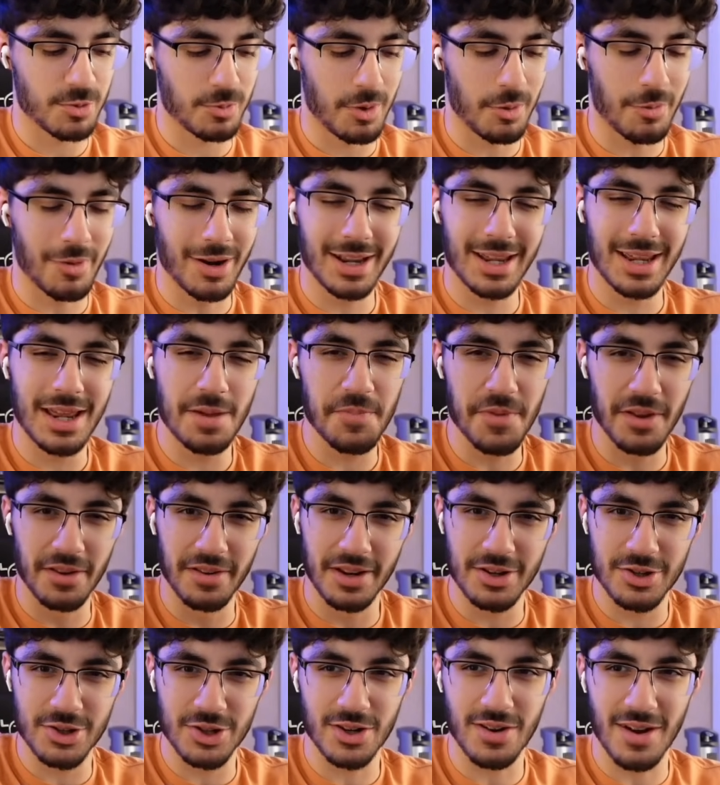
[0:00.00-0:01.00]
We want to keep the
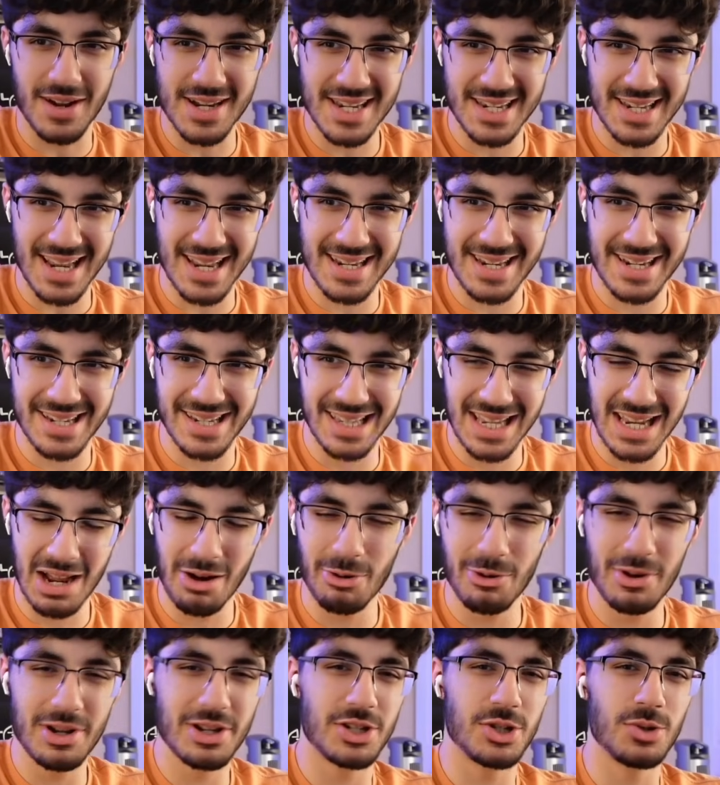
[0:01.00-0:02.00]
elixir cost as
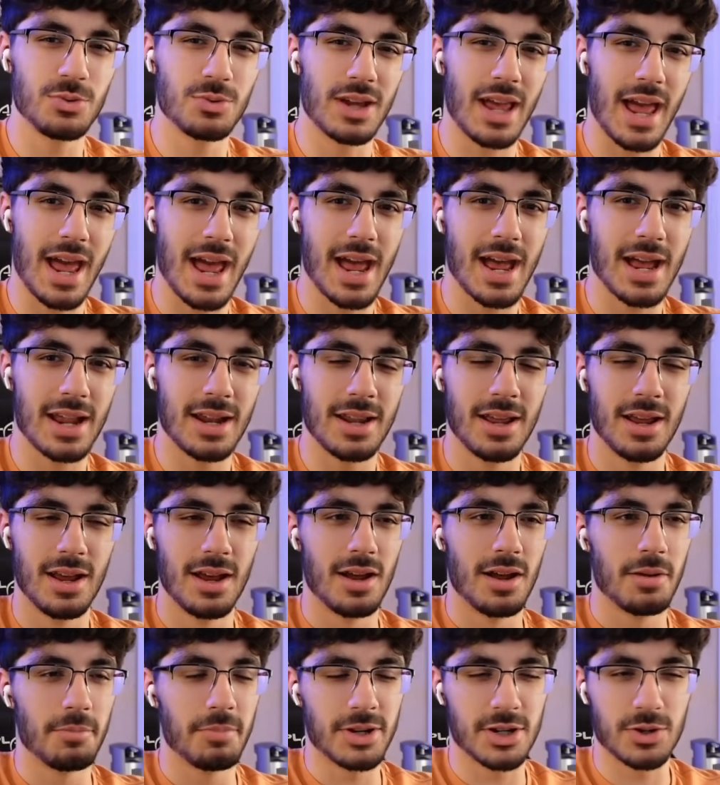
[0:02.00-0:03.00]
low as you can,
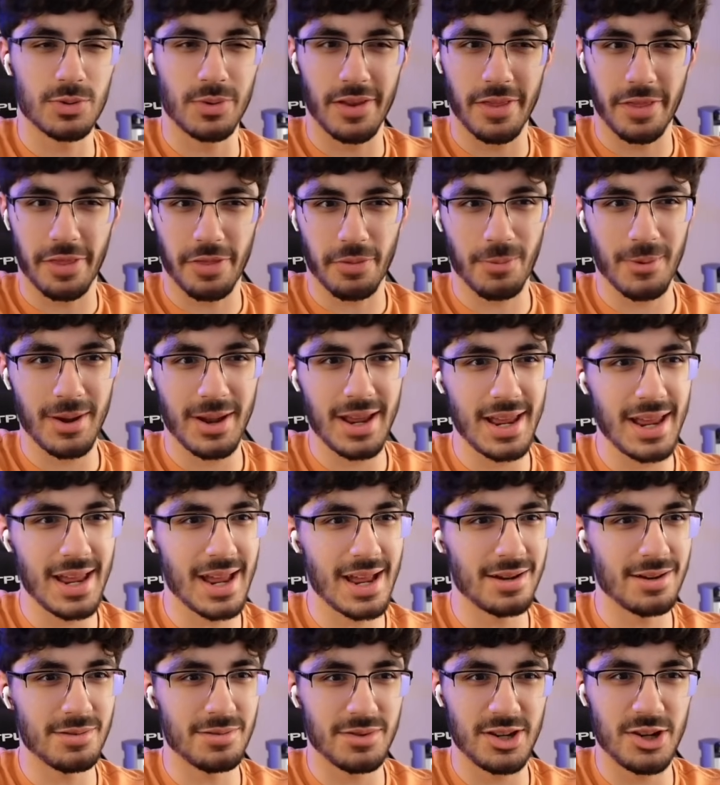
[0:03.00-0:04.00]
between 3
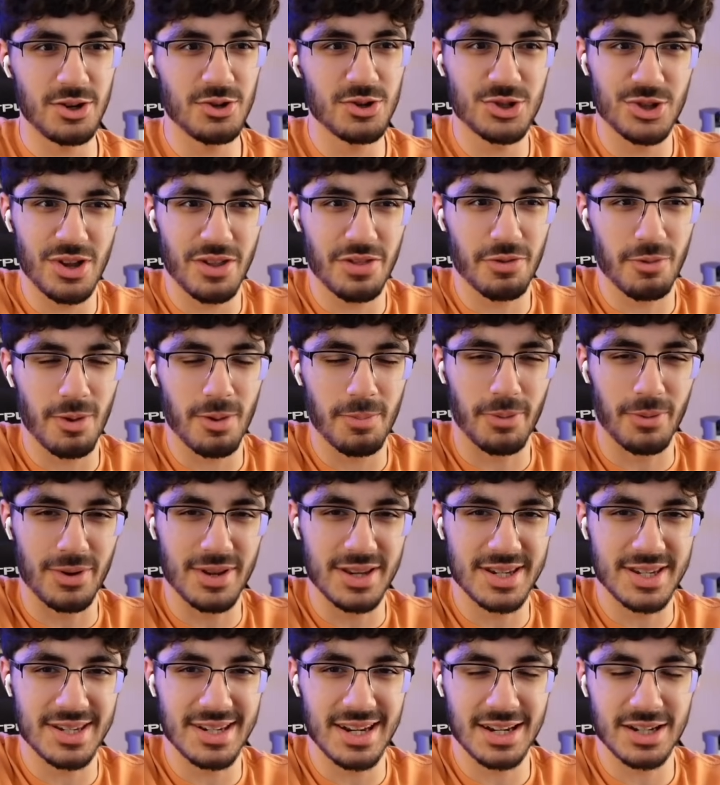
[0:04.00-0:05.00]
and usually
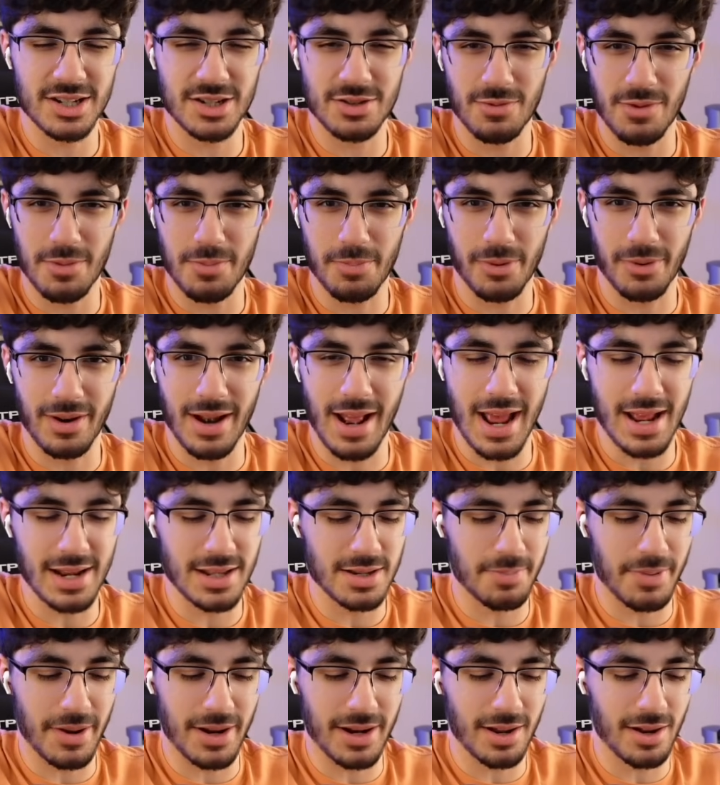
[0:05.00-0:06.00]
3.6, 3.8,
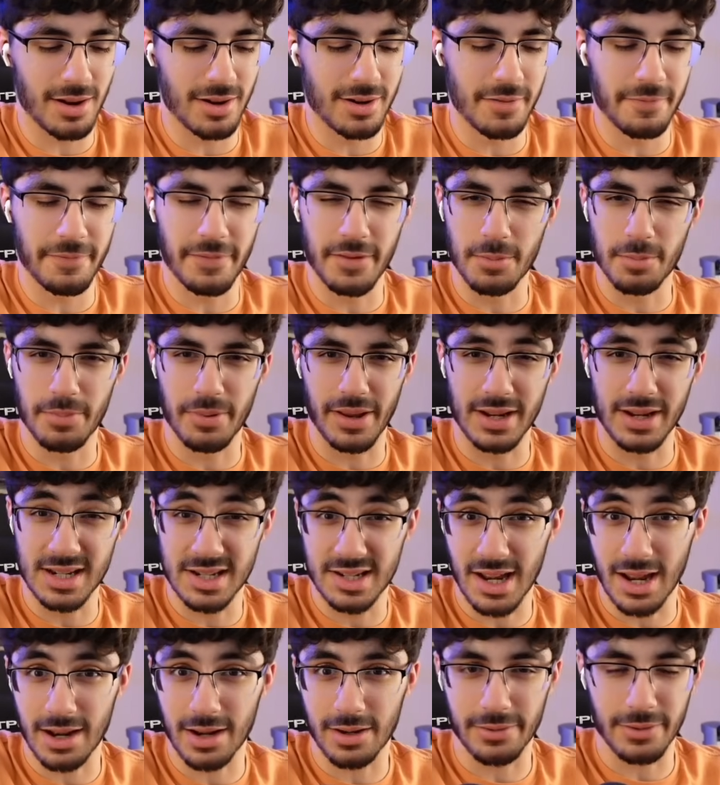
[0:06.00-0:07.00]
depending on if you're playing
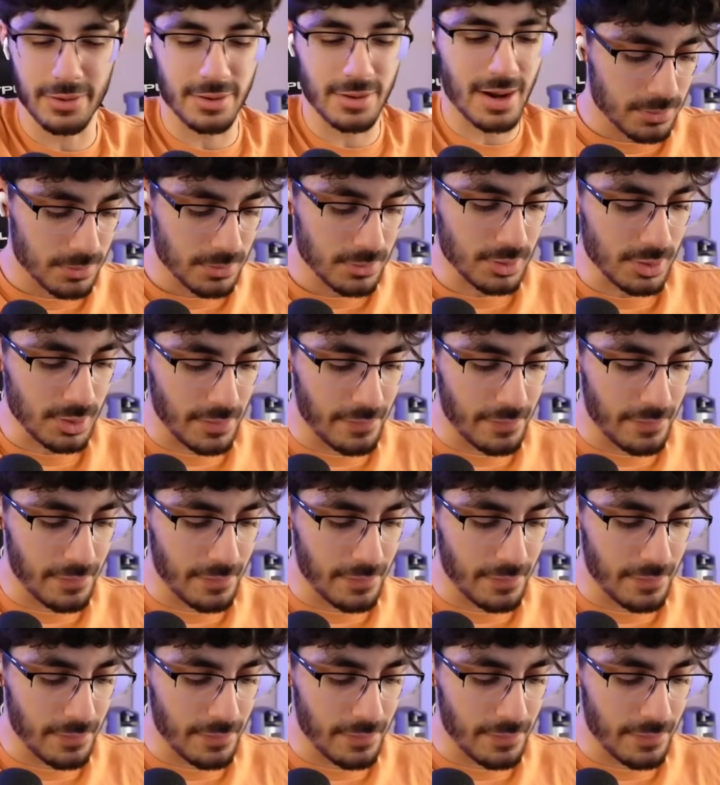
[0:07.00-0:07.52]
cycle or not.